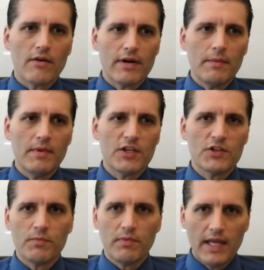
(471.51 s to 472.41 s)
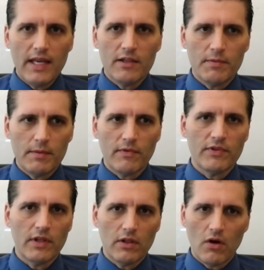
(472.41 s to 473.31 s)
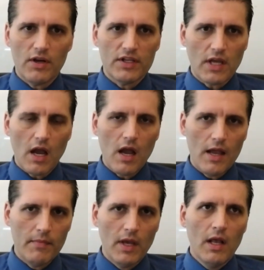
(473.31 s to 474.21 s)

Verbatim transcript: And I've been explaining to people for the longest time